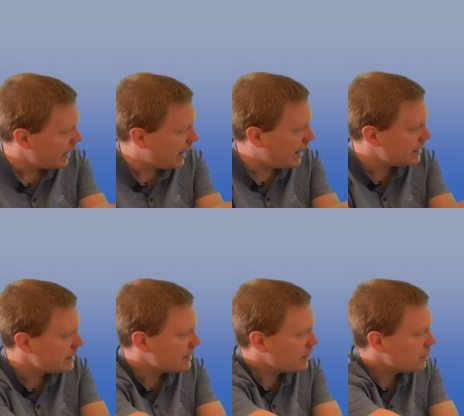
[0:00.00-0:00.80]

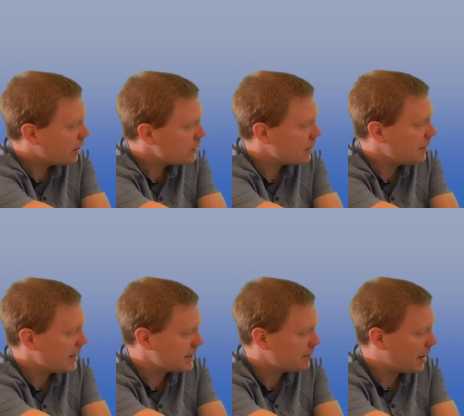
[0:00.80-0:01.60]
And then you go to a
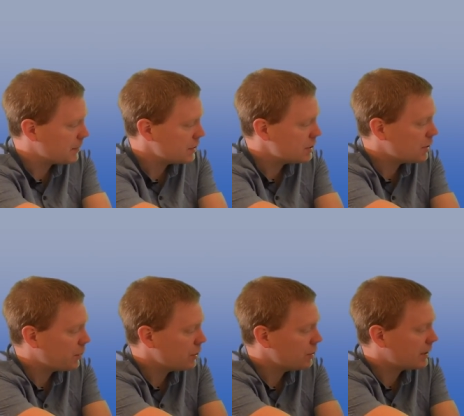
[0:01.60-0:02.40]
massive MIMO
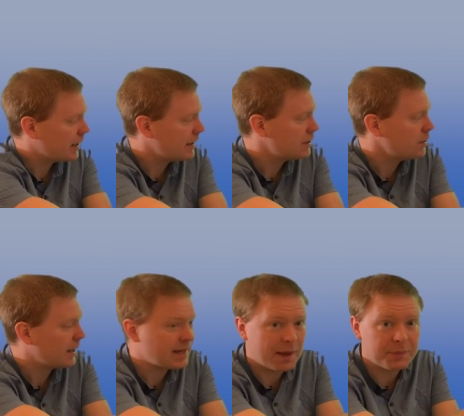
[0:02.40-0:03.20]
system where you can do
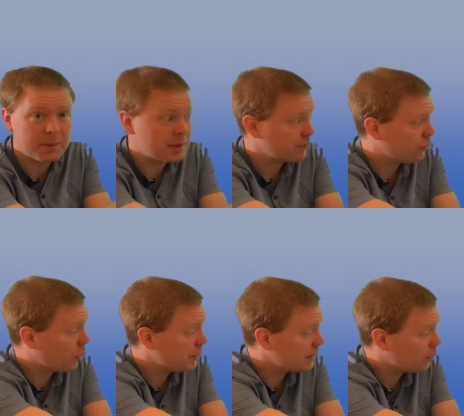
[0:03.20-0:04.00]
adaptive
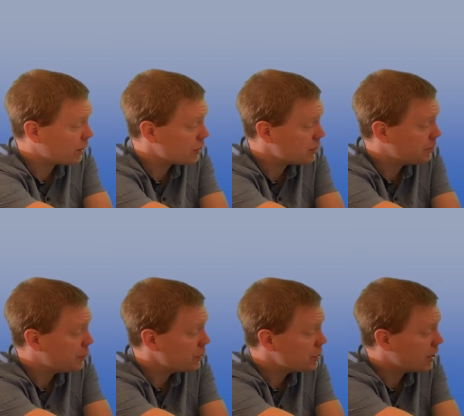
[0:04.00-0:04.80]
beamforming in order to
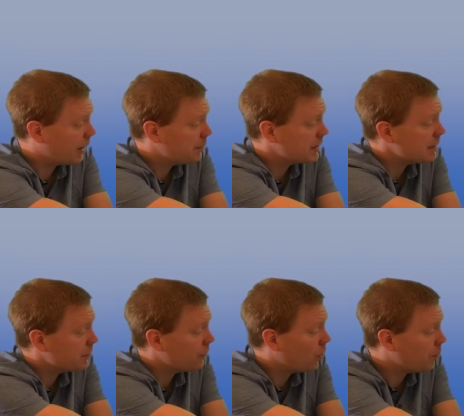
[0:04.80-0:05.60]
push up the
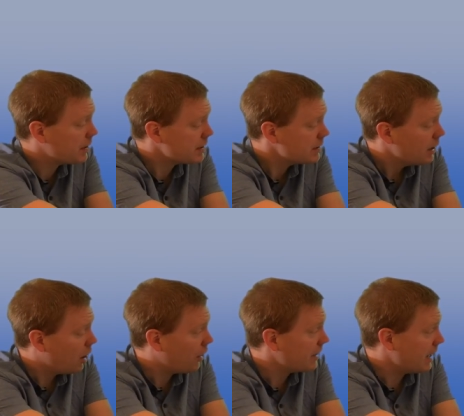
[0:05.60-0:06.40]
performance
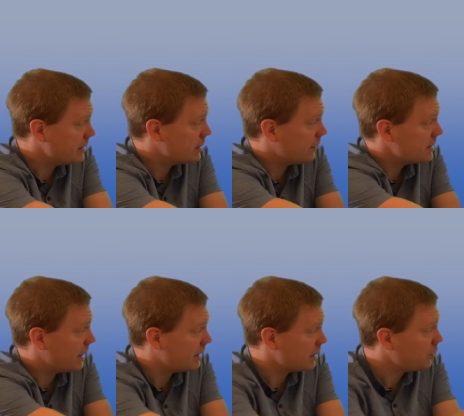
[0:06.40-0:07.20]
on the edges of the
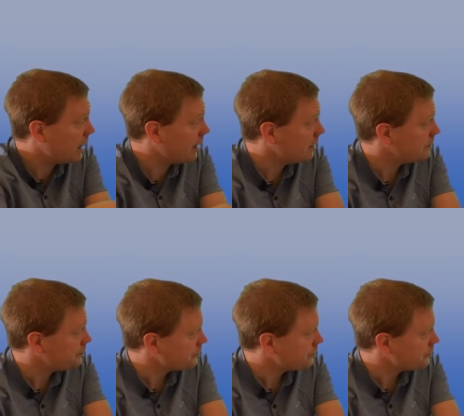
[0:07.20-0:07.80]
cell as well.